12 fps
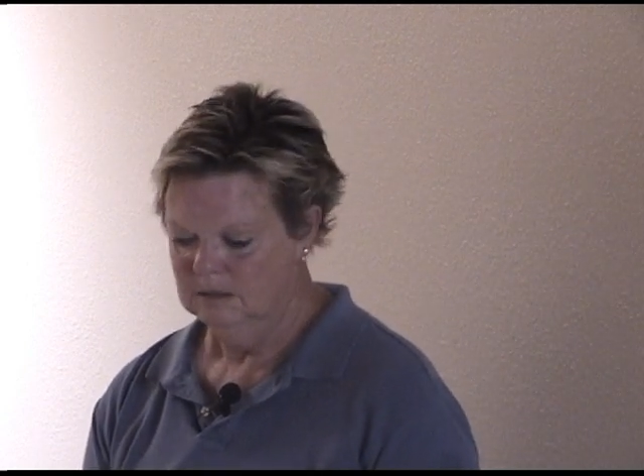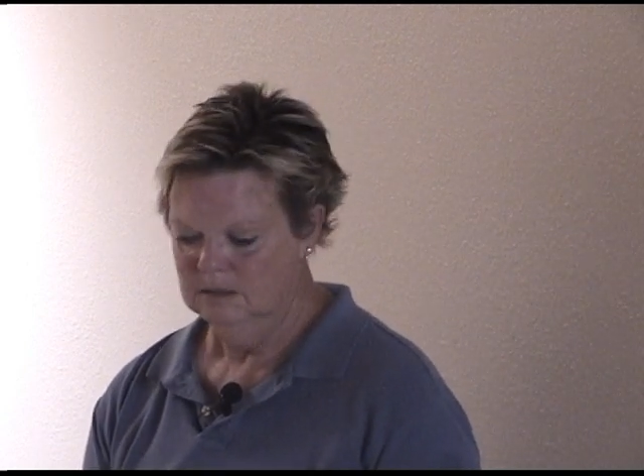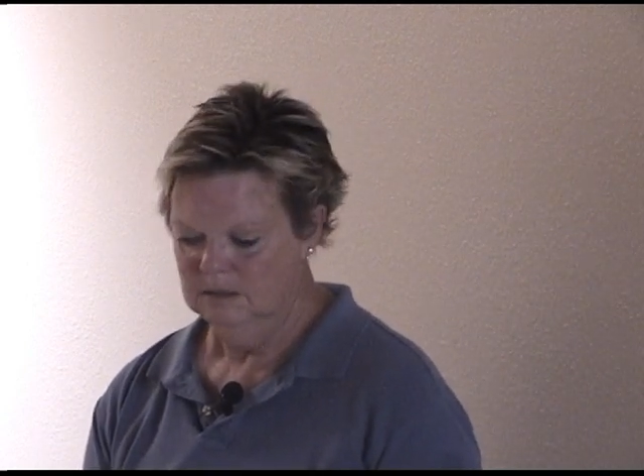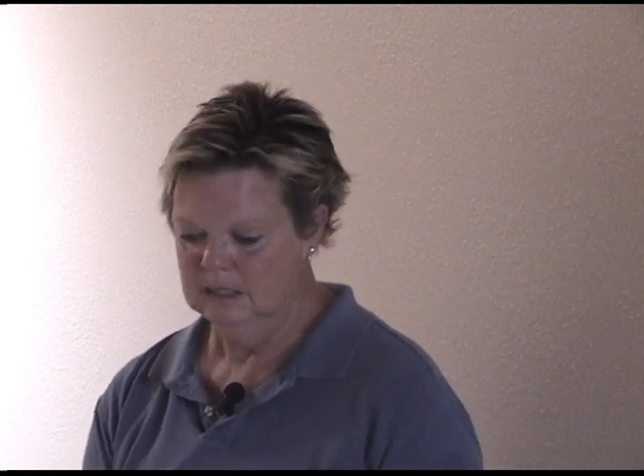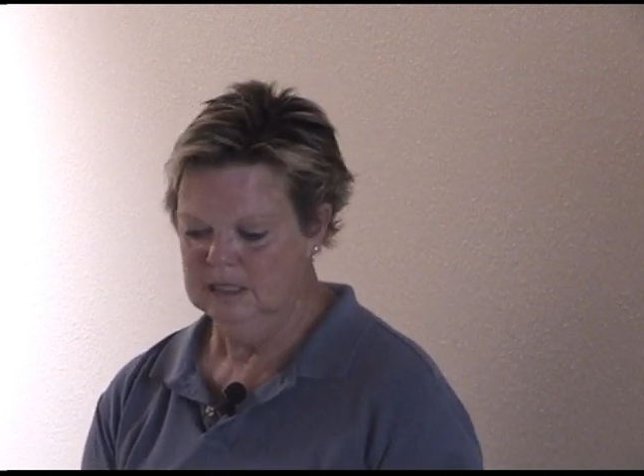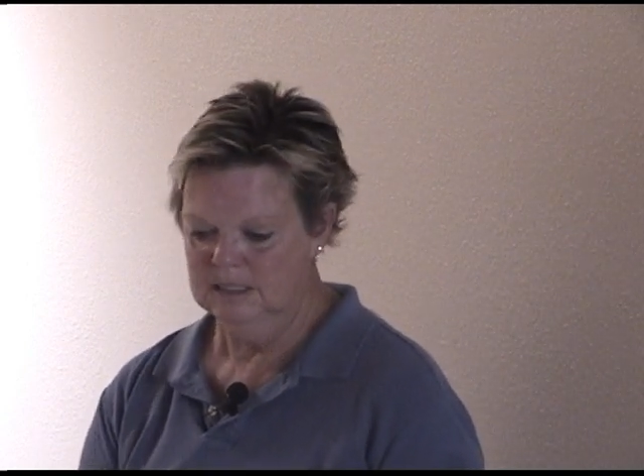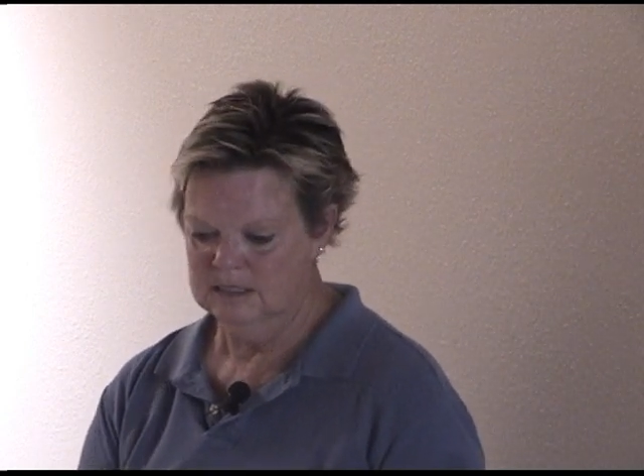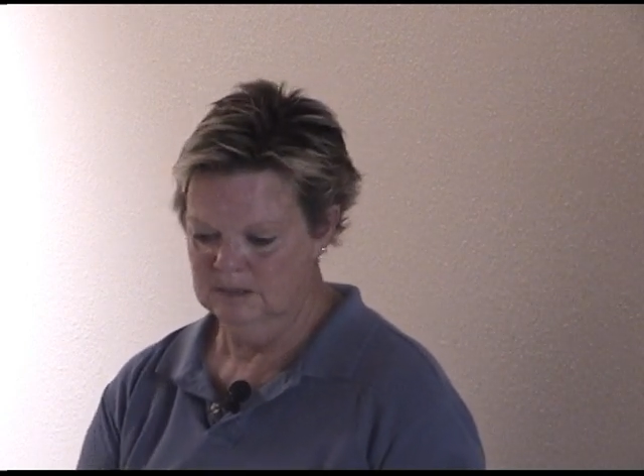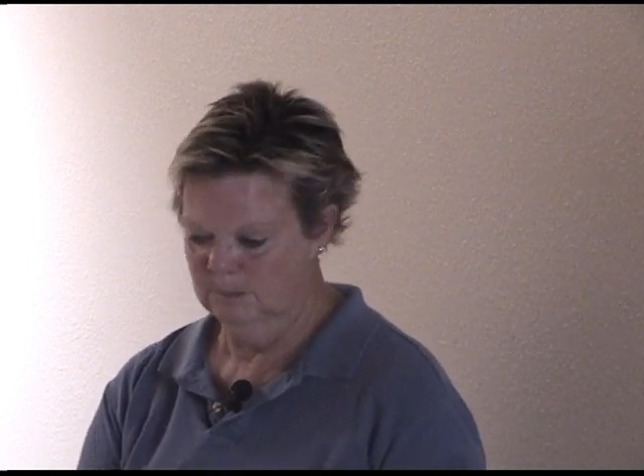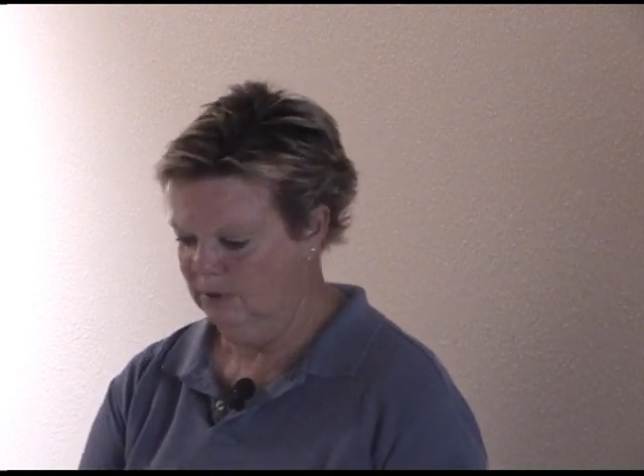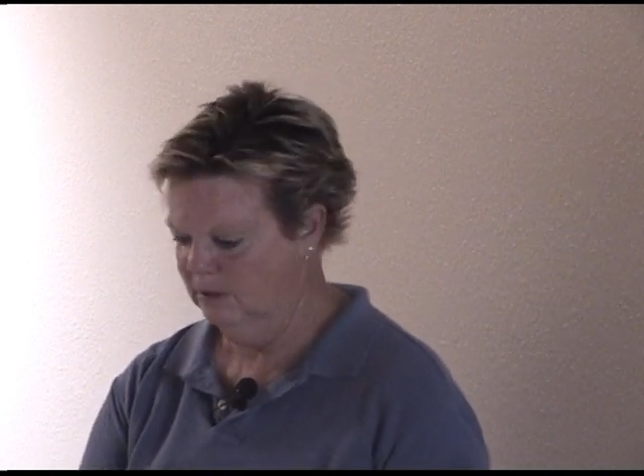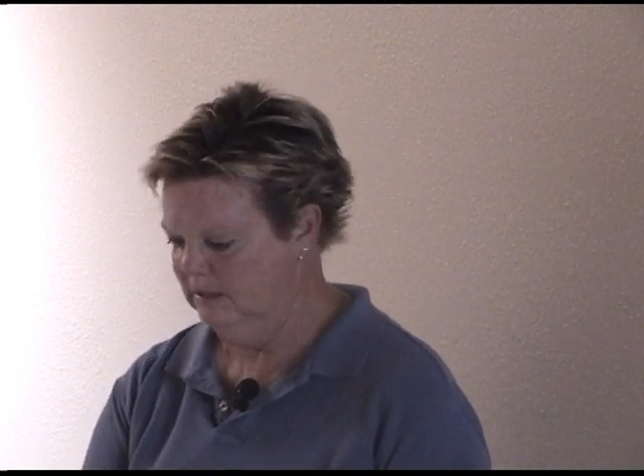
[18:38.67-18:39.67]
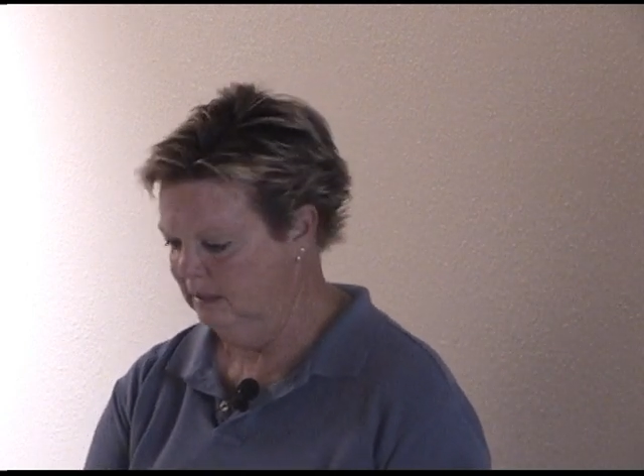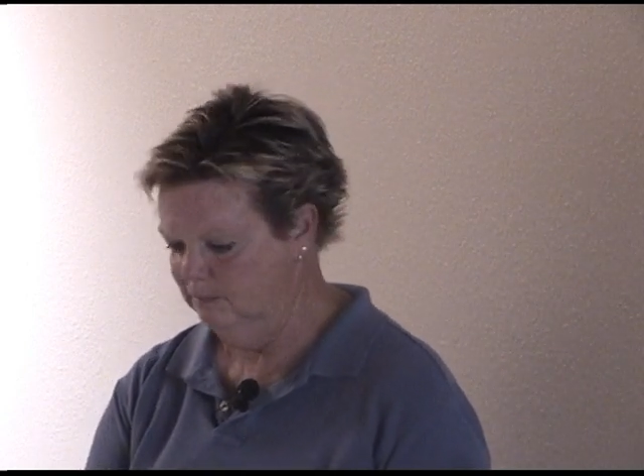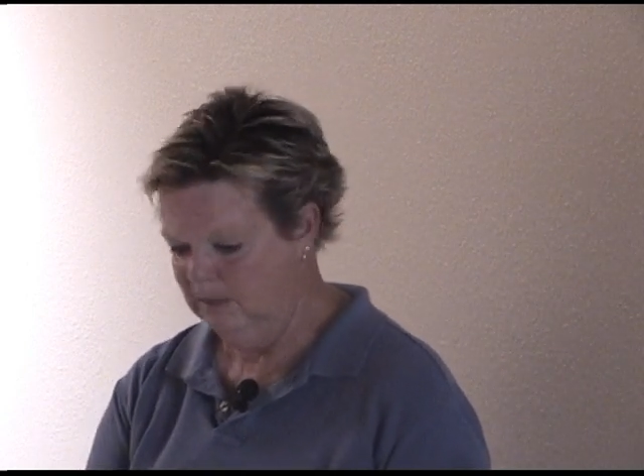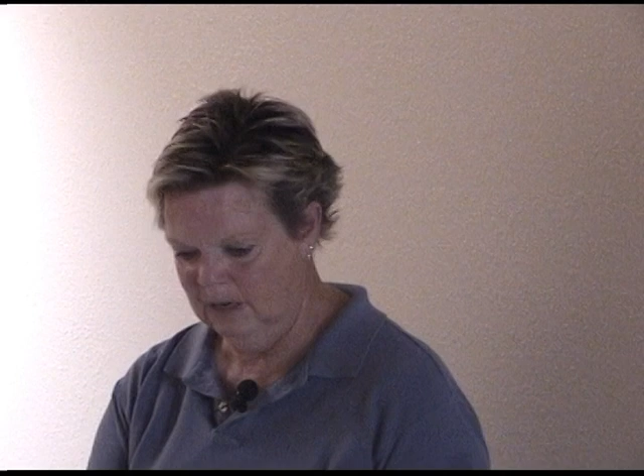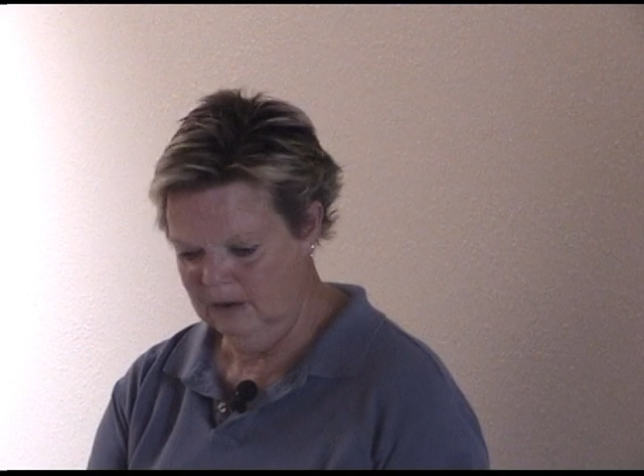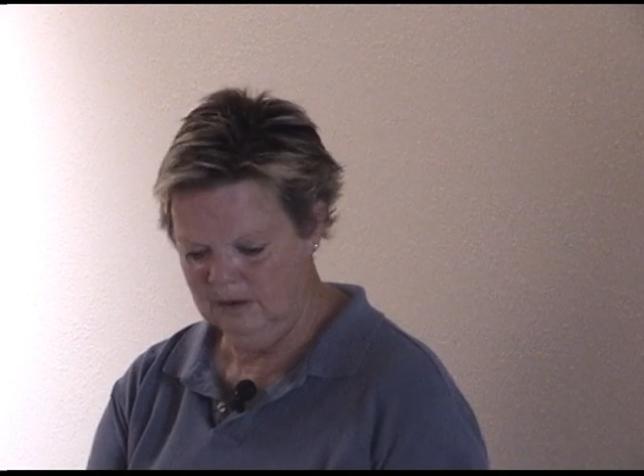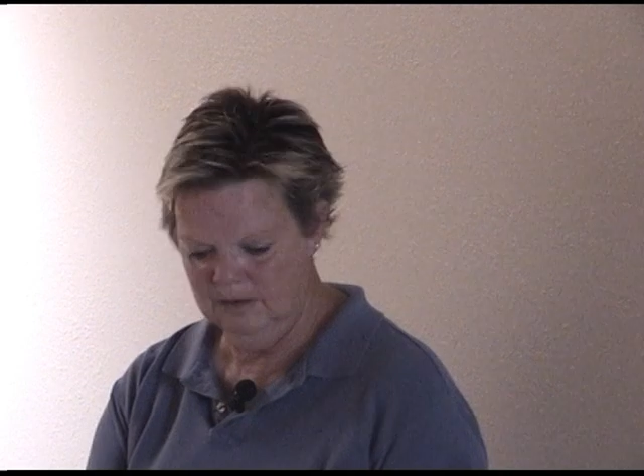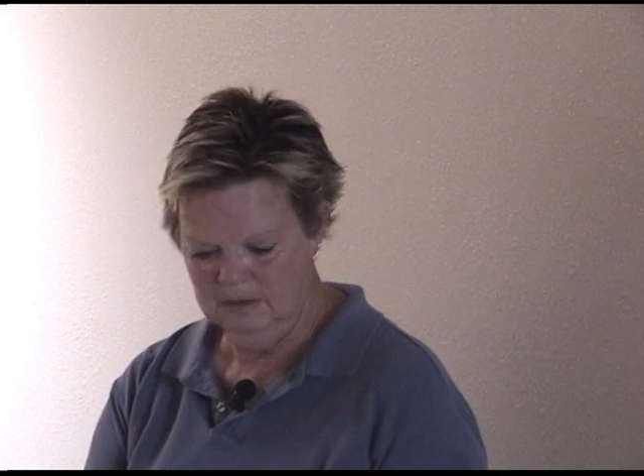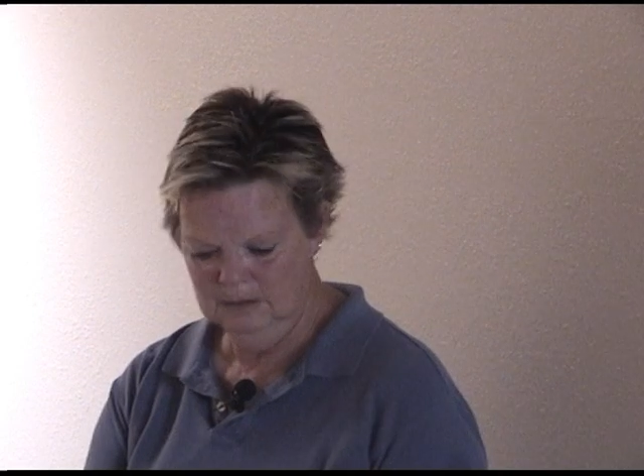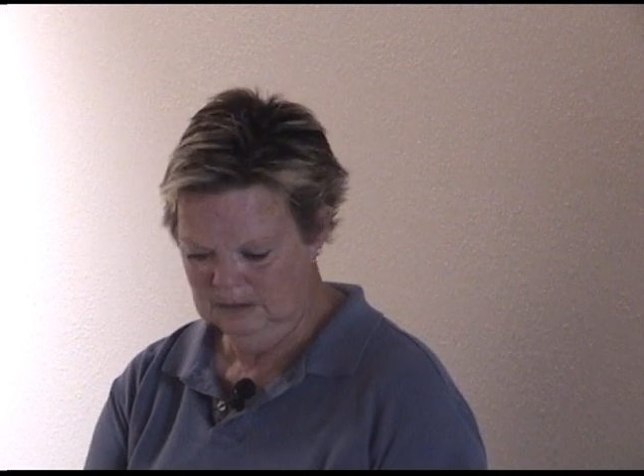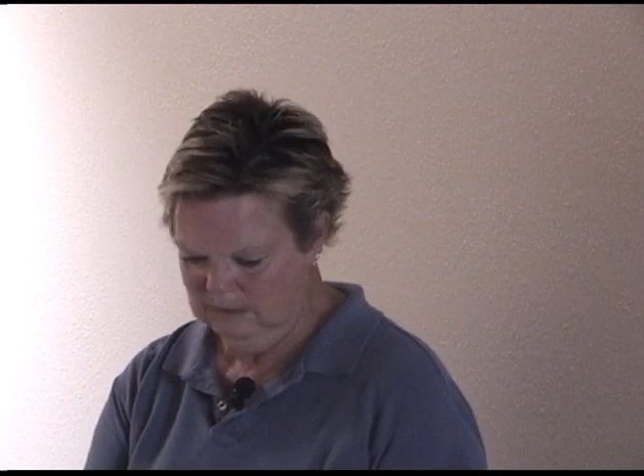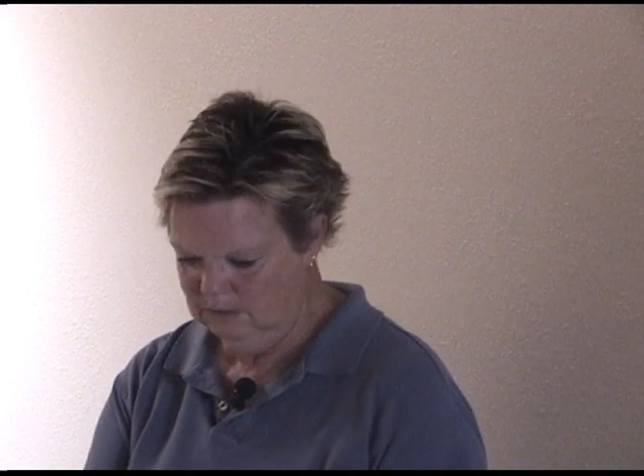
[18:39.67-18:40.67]
you get some protein powder
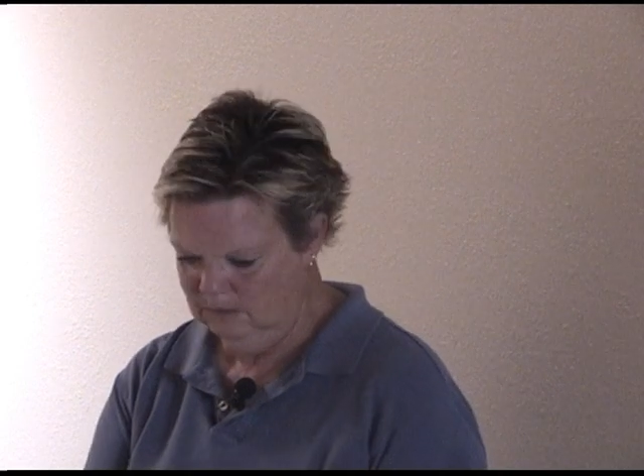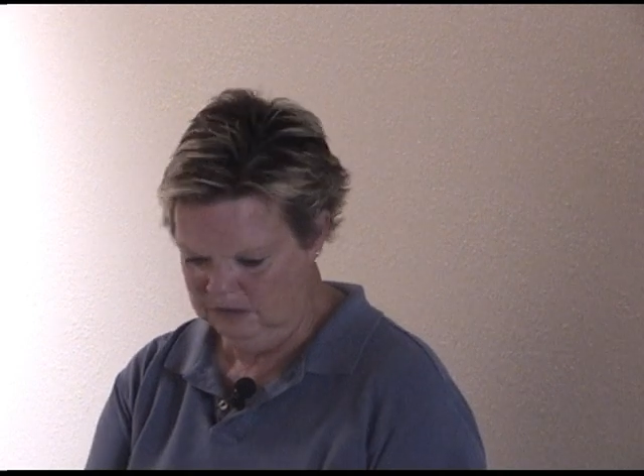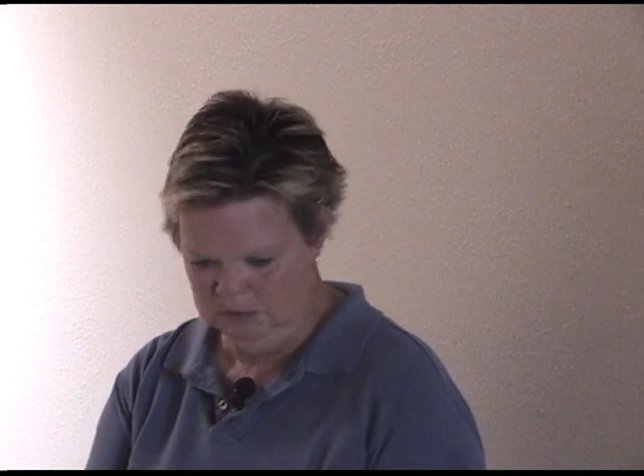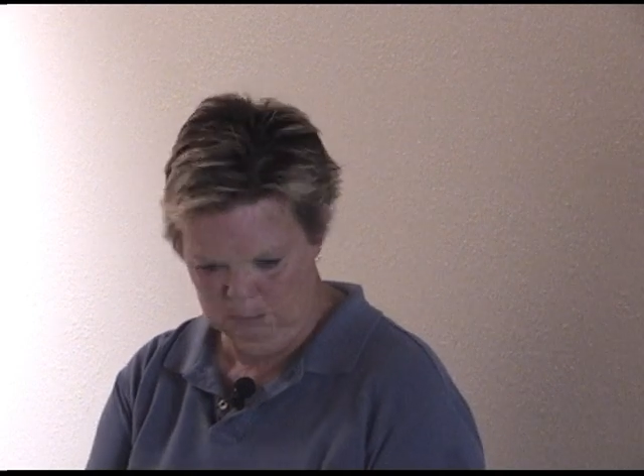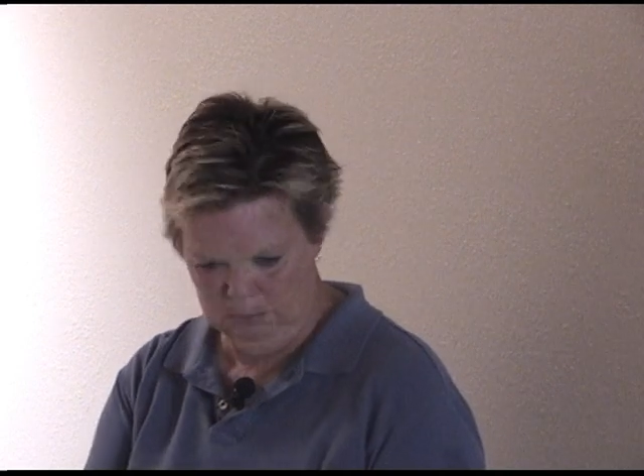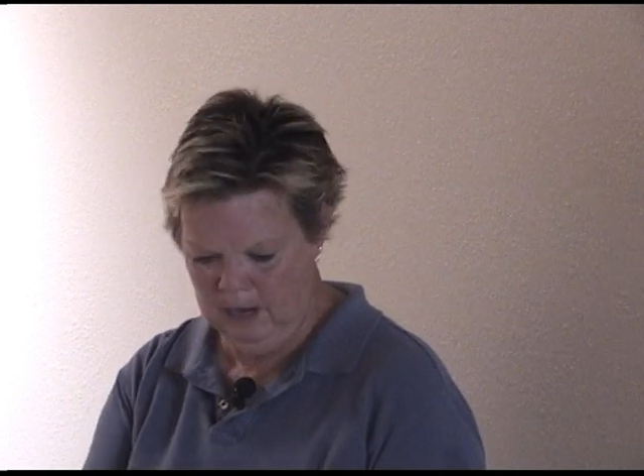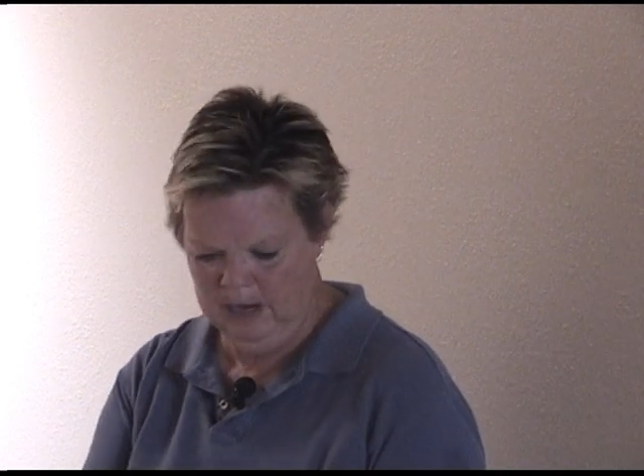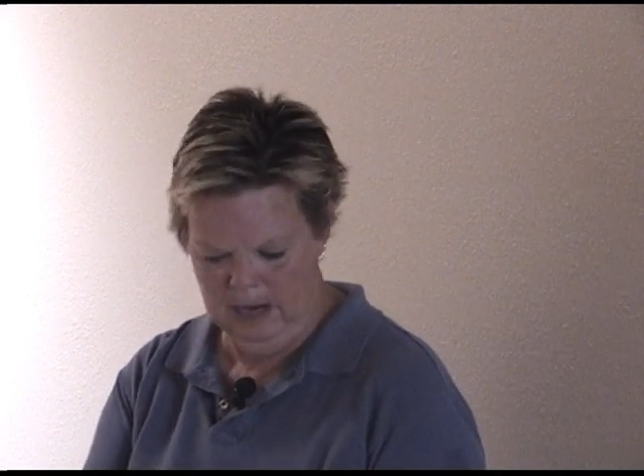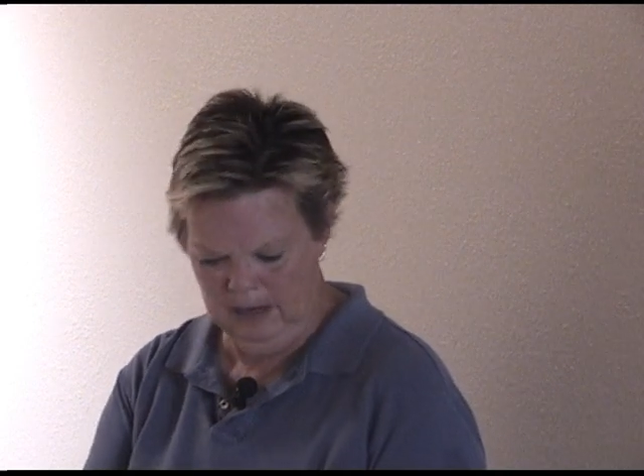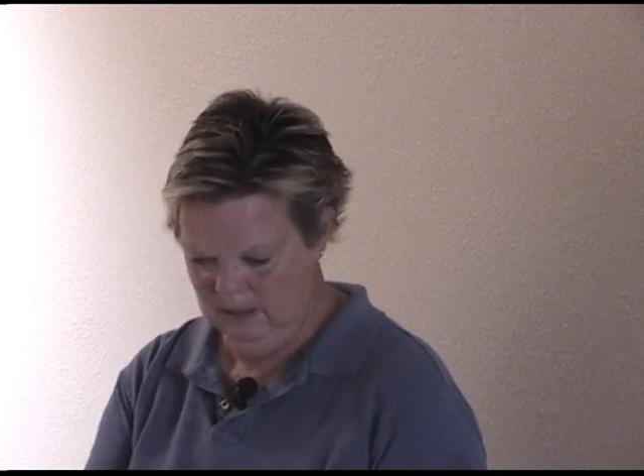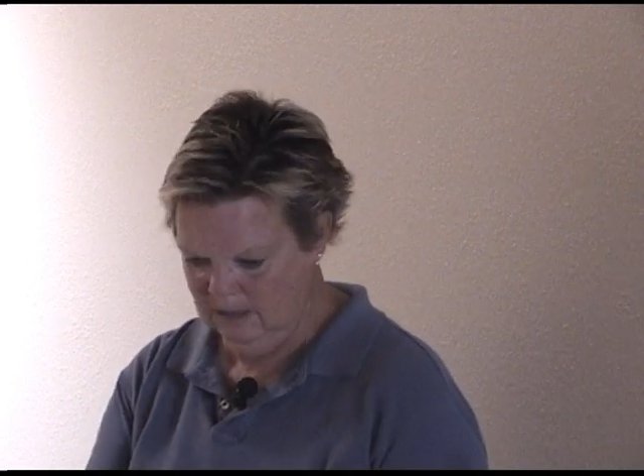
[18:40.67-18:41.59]
or some bran,